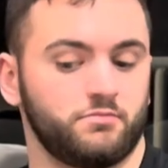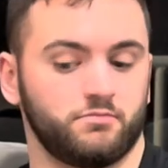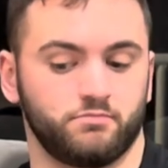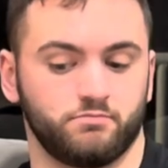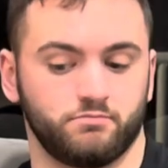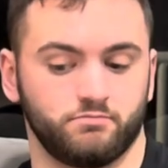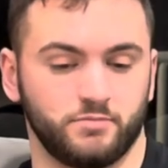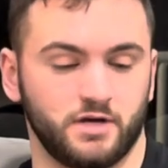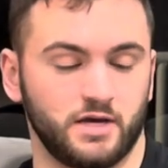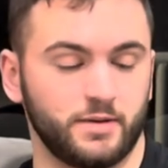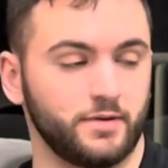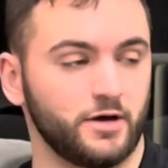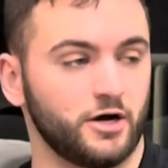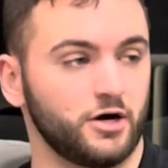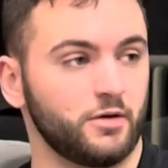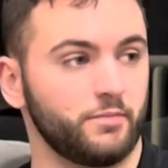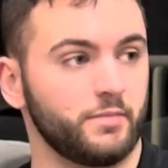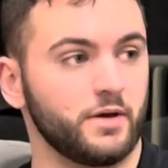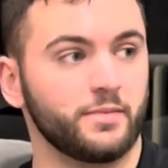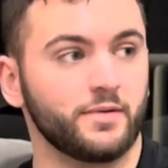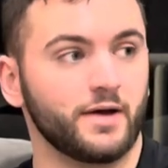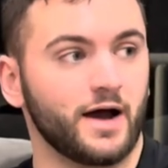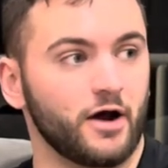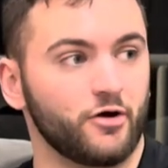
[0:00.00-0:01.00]
Maybe
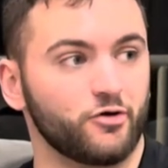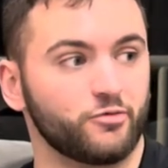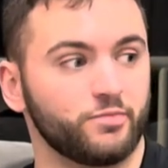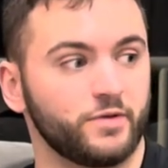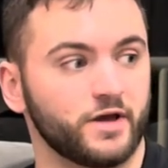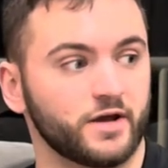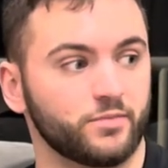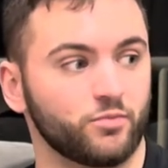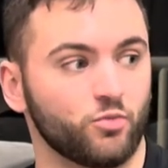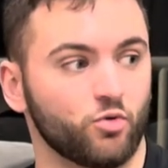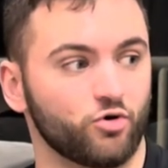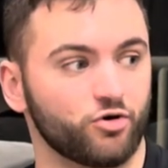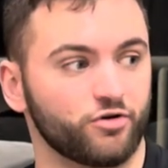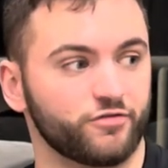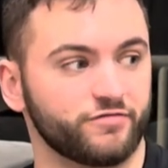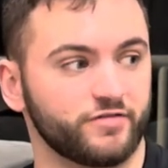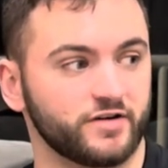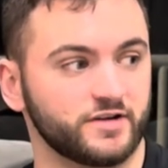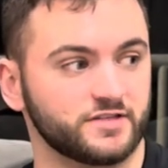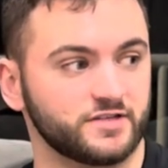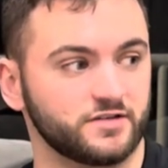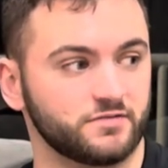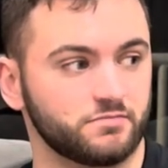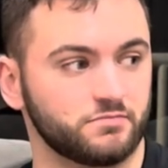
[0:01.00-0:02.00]
I would make more if
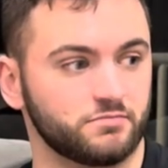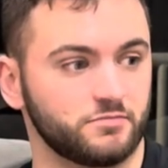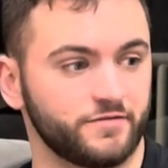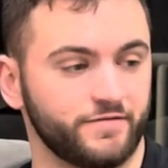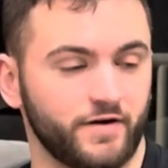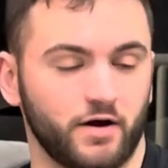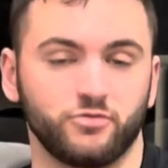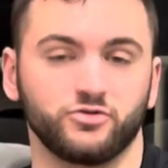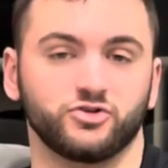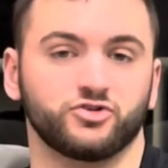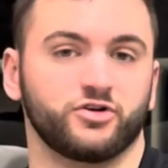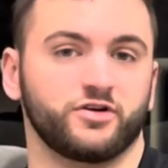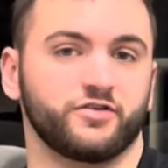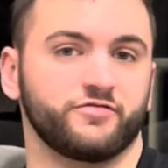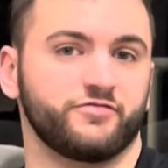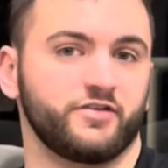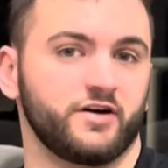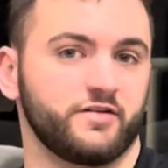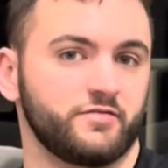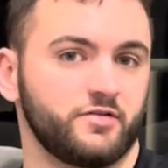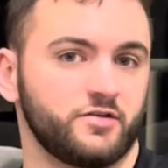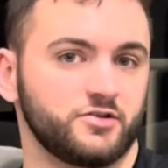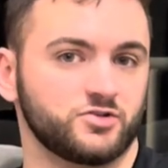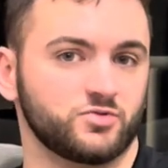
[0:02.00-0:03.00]
I was training
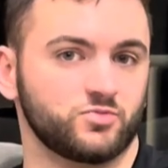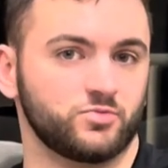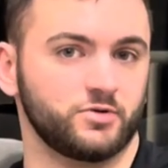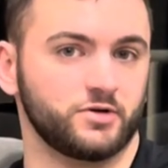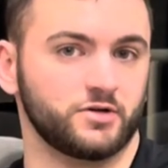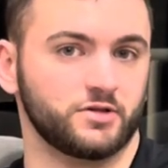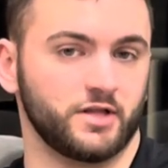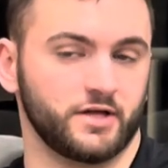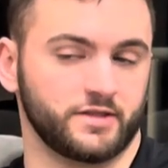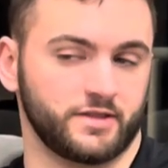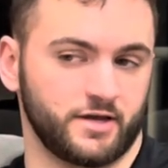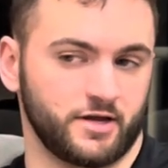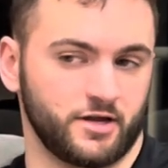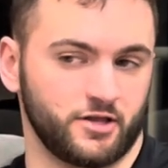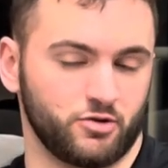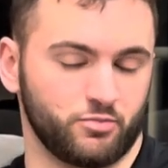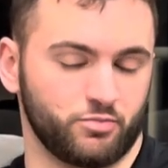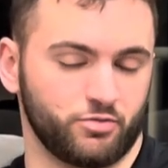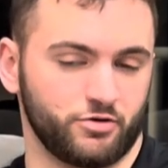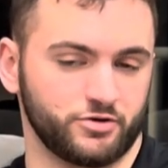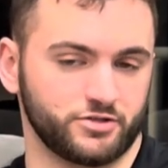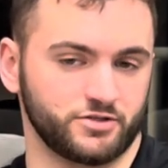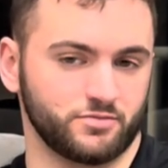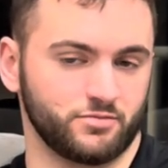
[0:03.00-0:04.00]
5 days a week like that other
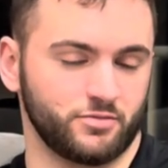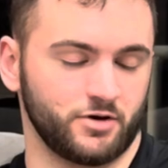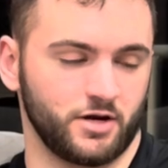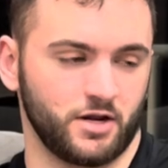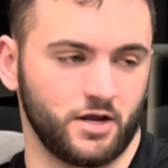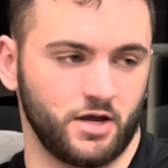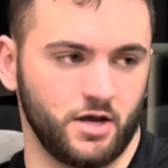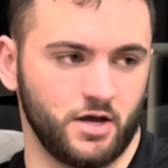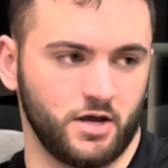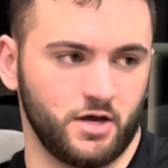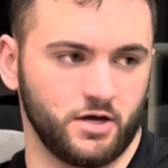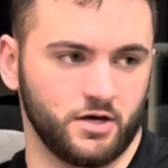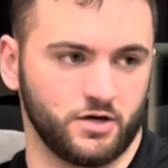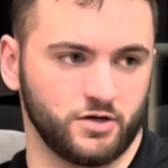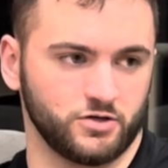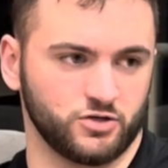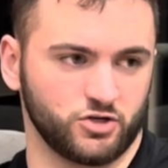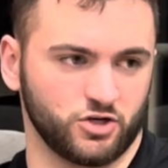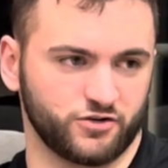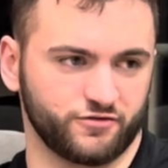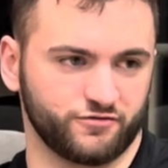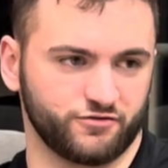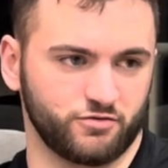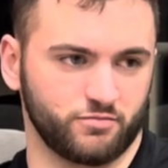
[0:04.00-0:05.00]
person. But
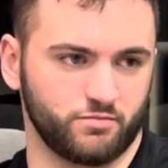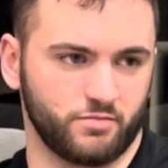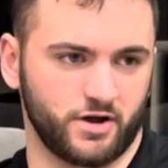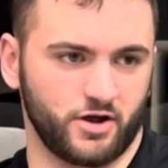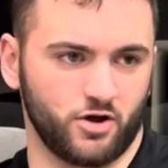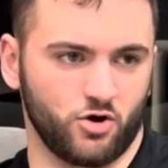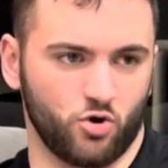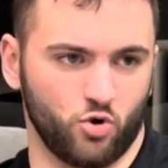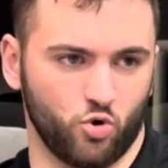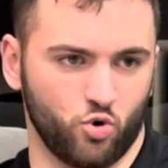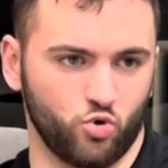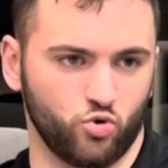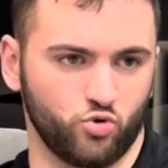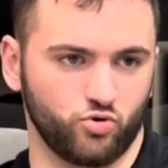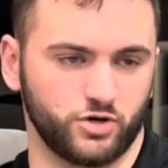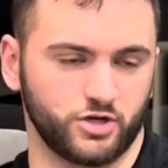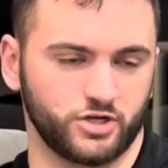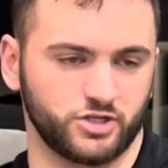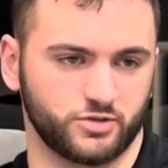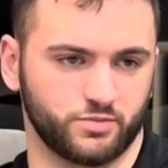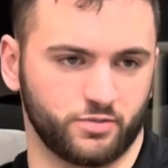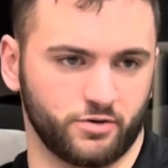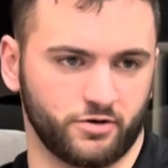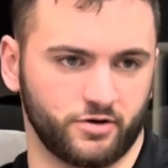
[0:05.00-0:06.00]
just from my own
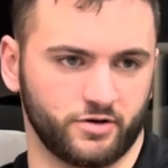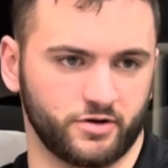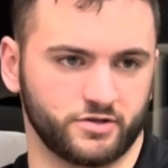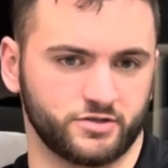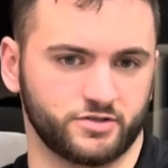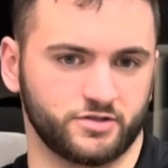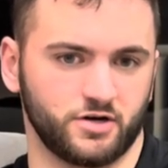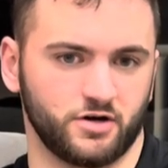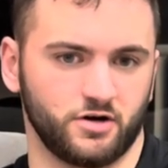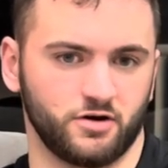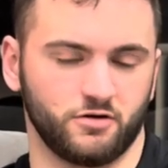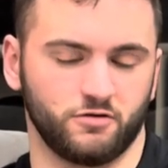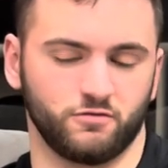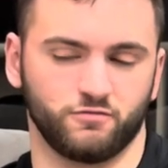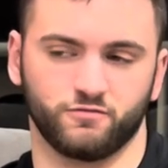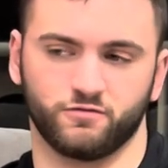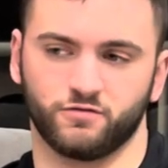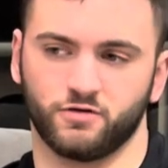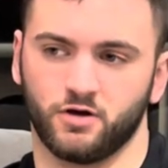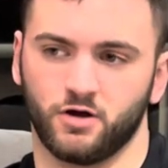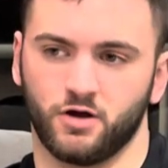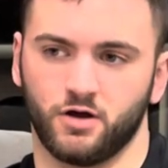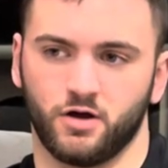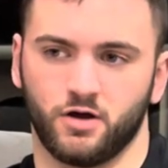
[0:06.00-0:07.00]
experience of
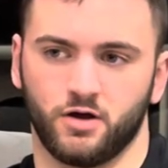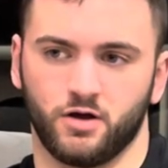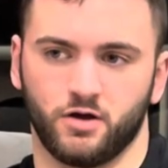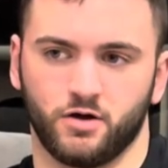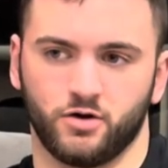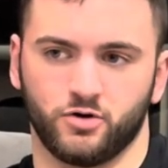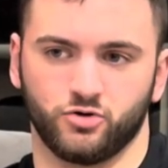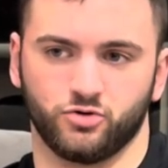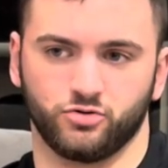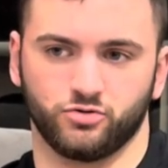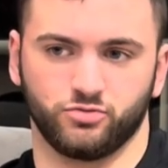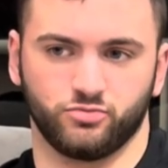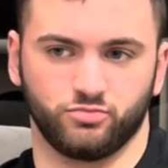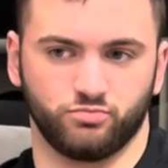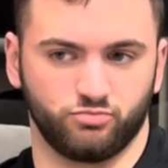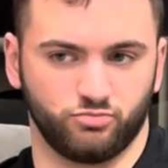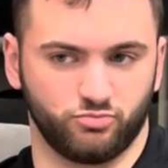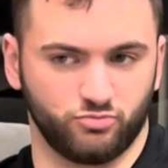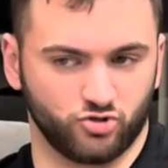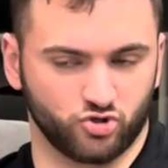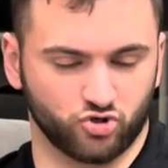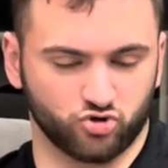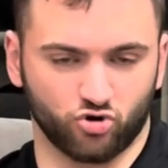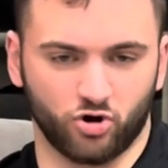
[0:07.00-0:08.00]

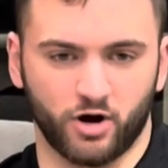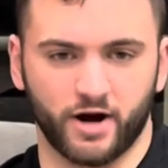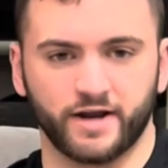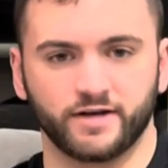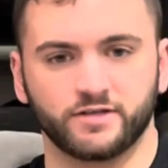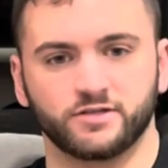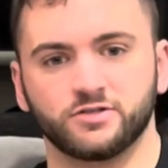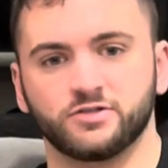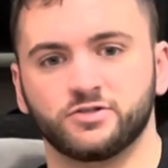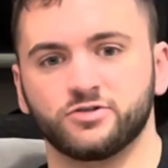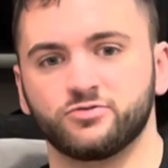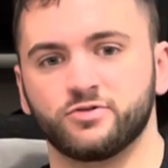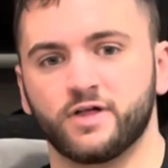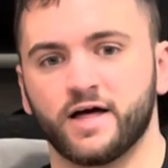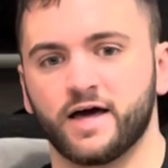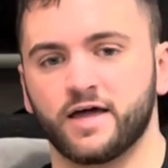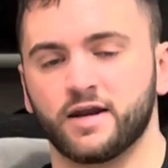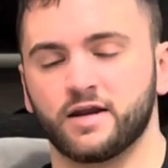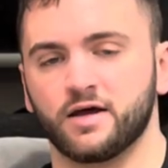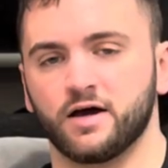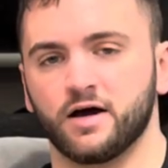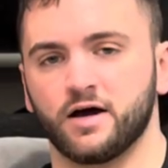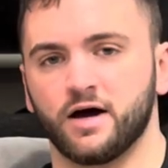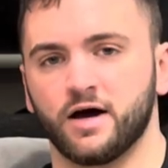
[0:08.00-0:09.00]
trying to do
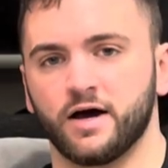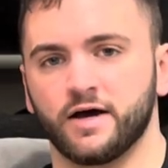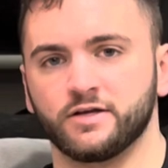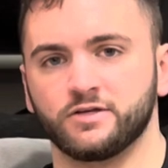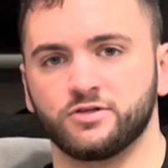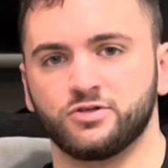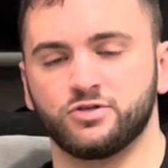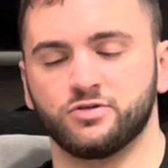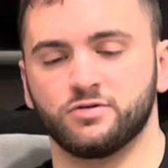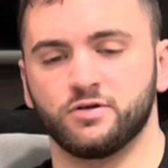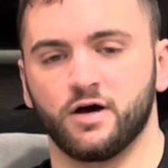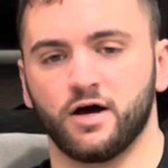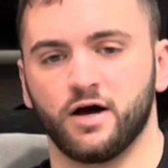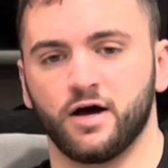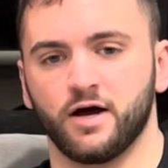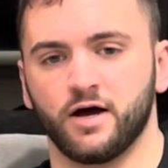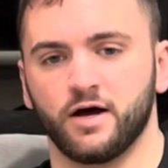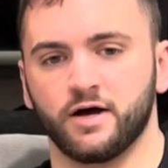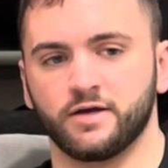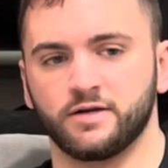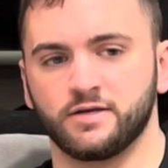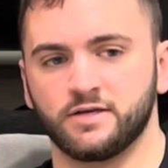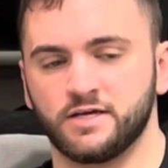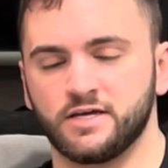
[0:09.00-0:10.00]
that, I
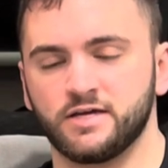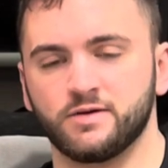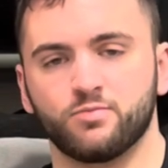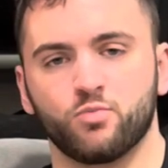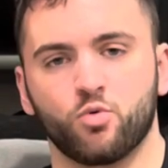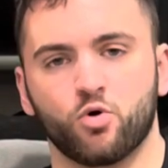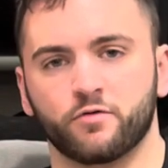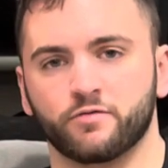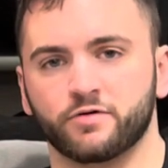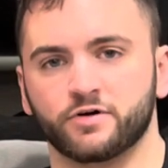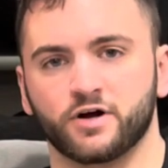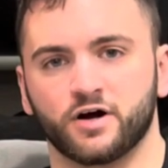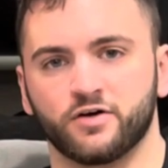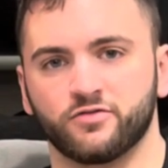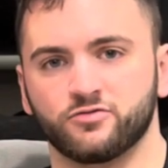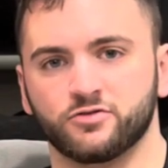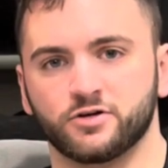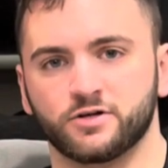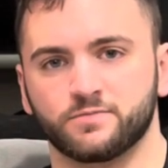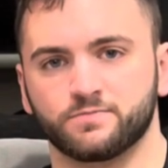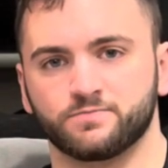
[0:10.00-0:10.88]
need more recovery.